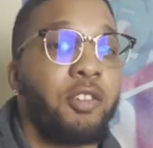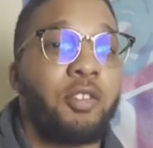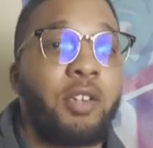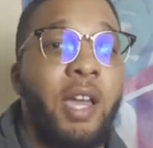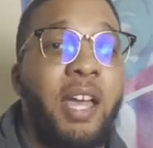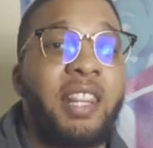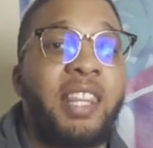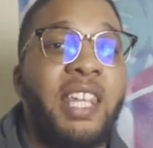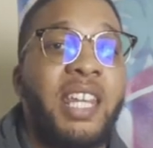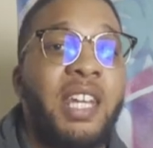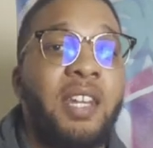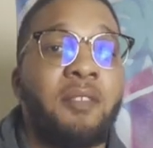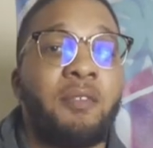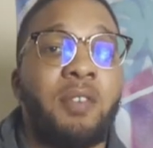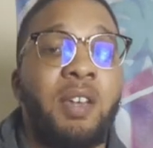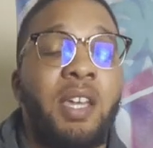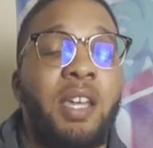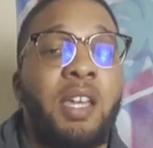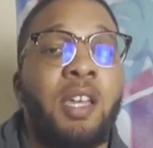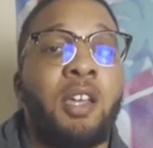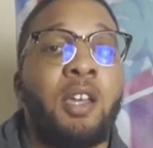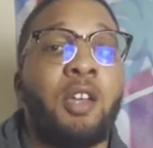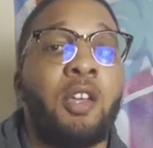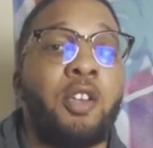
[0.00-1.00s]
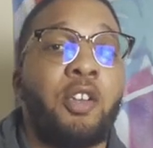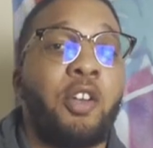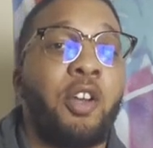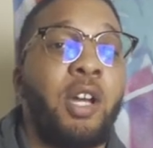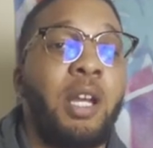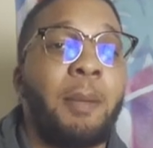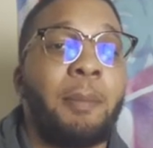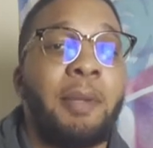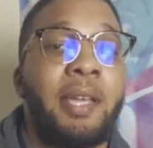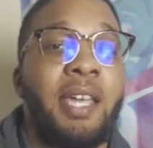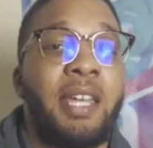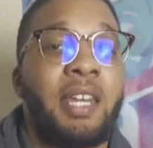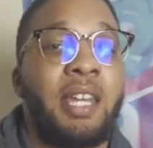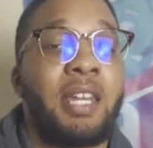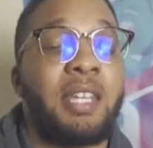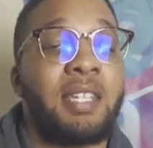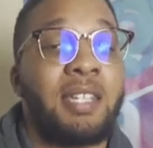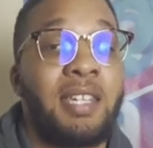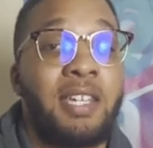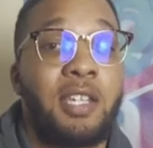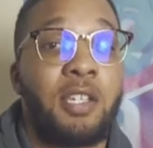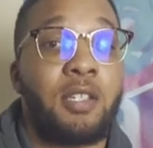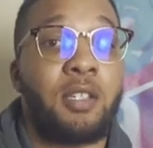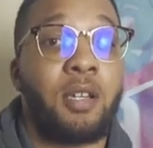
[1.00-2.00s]
at the end of it you're going to be getting a
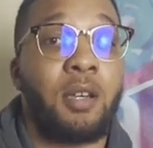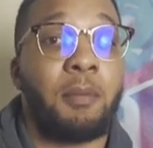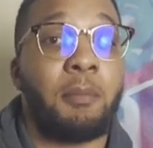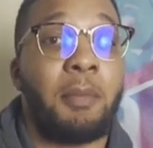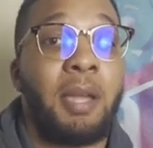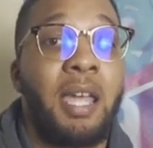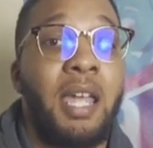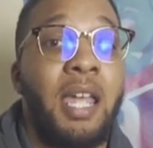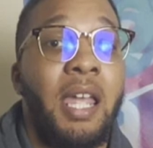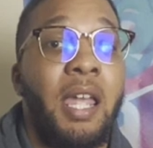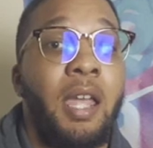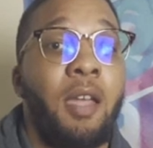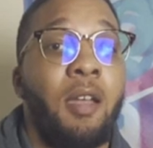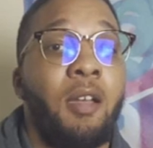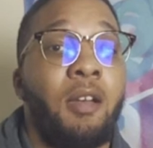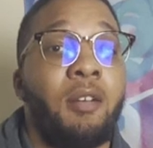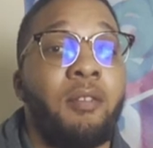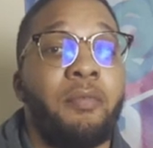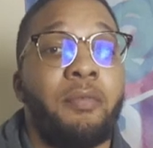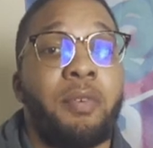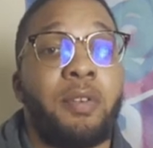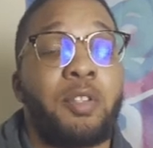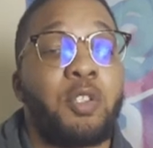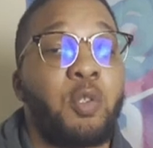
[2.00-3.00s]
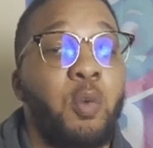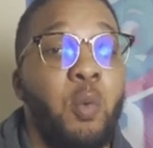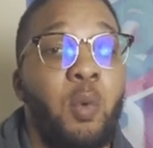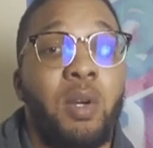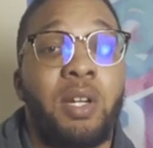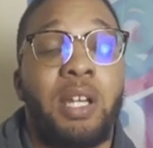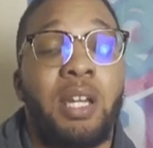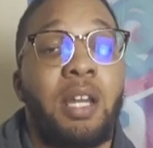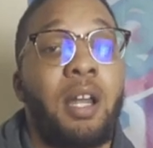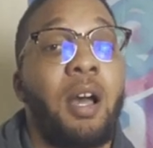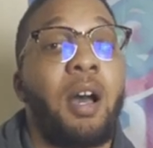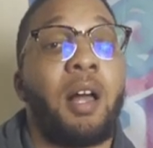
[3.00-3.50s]
t-shirt made for $20